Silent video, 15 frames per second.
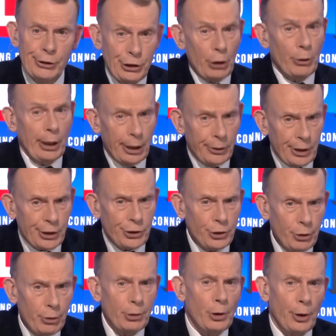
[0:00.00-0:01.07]
So, in
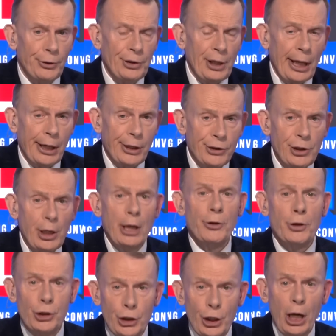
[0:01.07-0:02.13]
this new context,
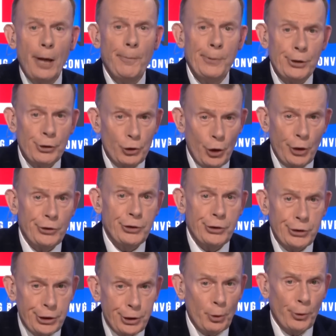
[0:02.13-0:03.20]
the Sharp and
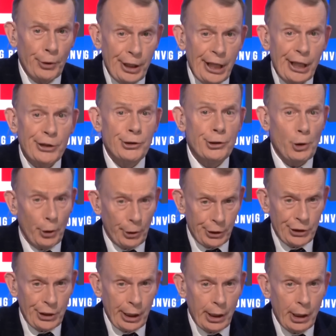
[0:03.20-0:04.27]
Johnson story is
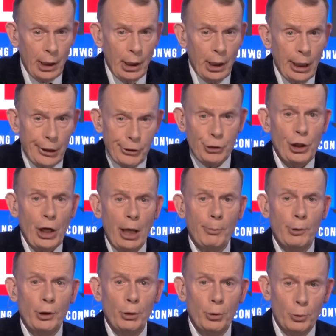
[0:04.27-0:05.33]
toxic. A
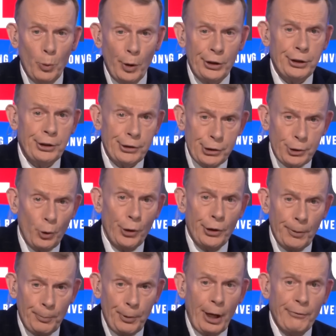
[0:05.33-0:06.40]
chairman who'd wanted to
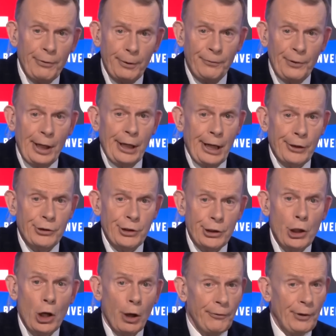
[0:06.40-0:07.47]
sort the private
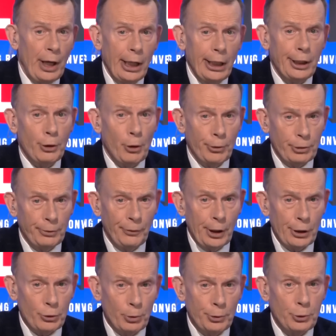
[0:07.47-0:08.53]
finances of a highly
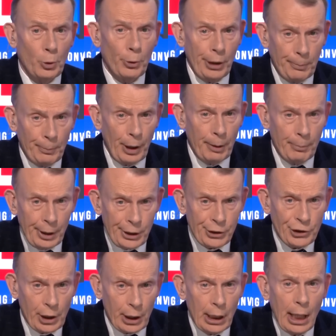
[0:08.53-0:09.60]
controversial Tory Prime
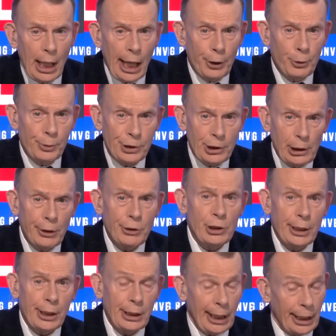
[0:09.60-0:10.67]
Minister and who is
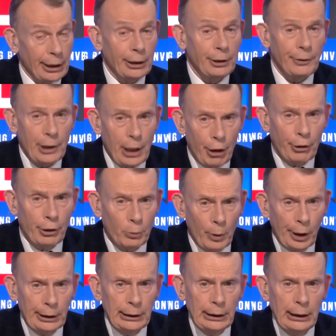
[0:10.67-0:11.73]
closely connected to the current
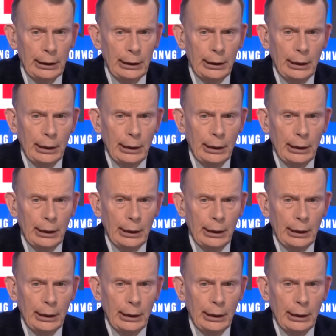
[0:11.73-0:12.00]
one.